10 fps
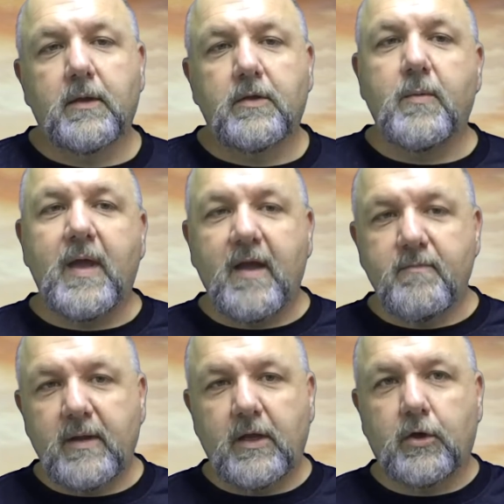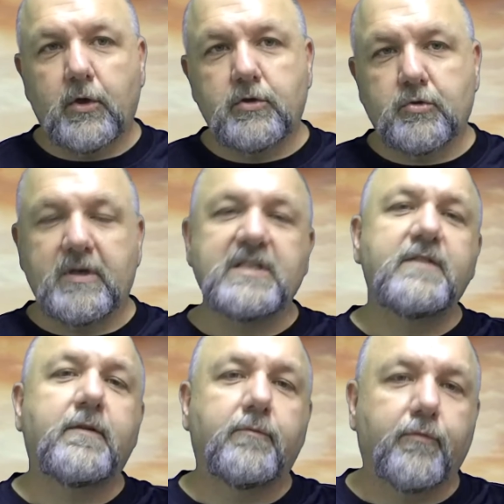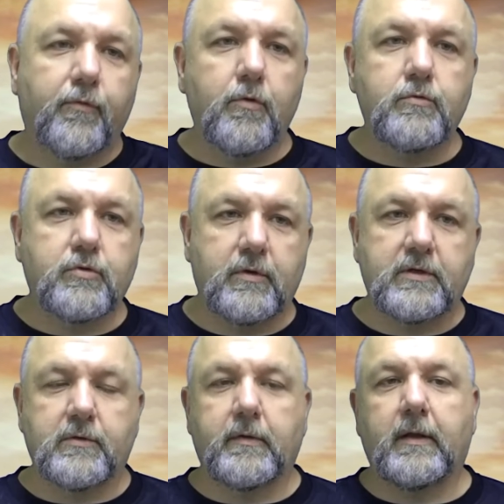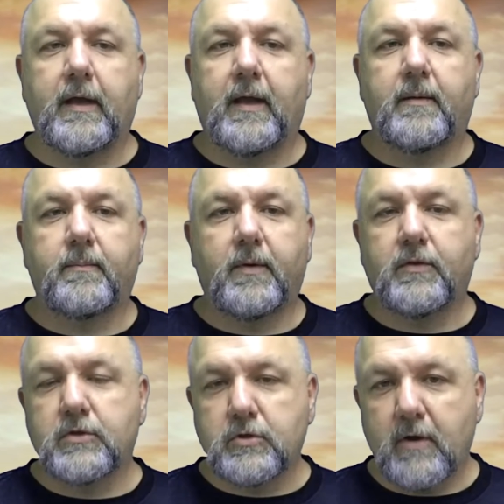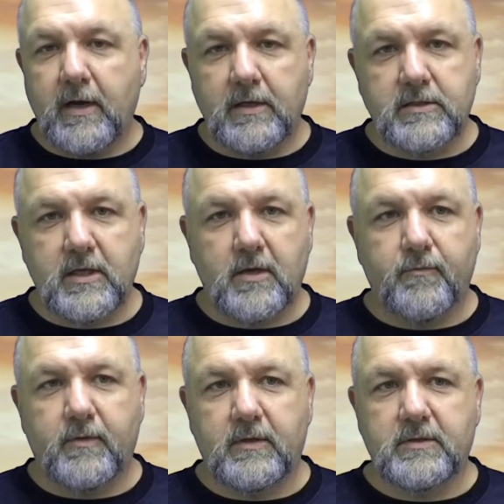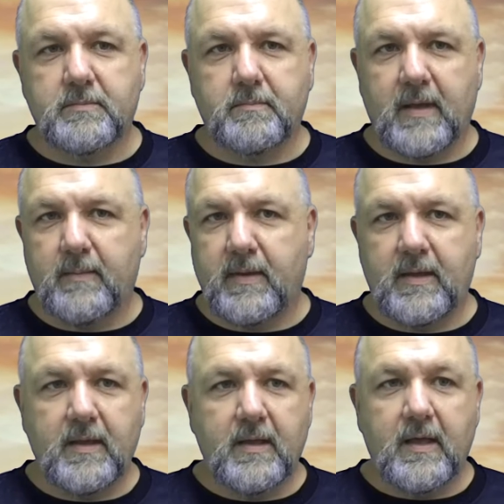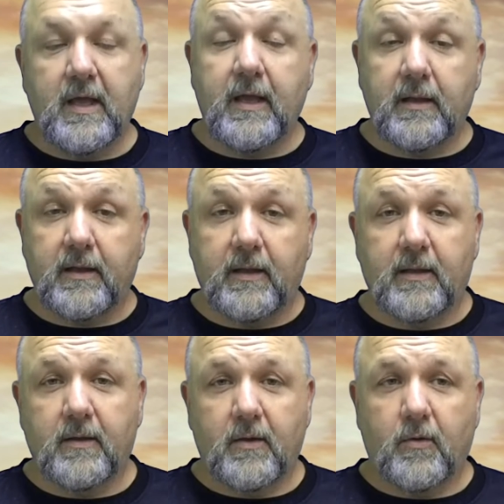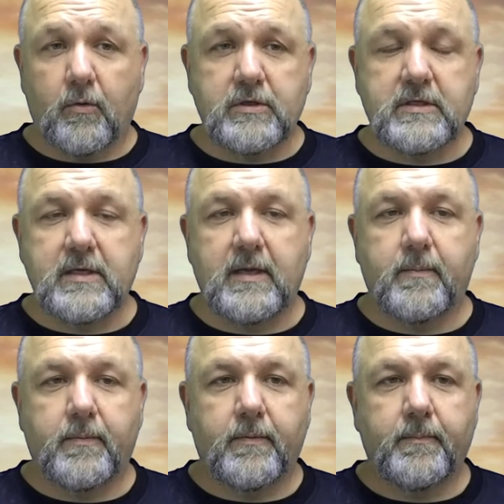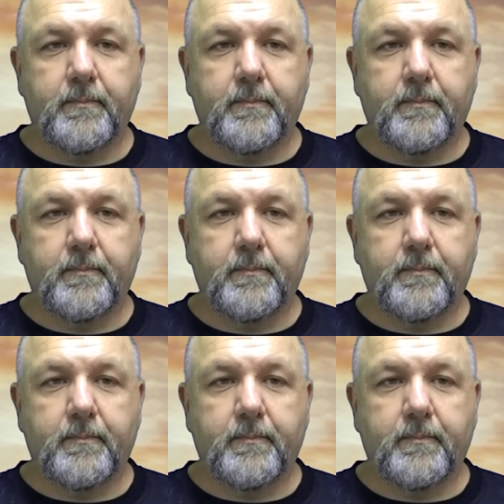You may have many good trees, even fruit trees on the land, but the terrain itself is maybe hilly or steep.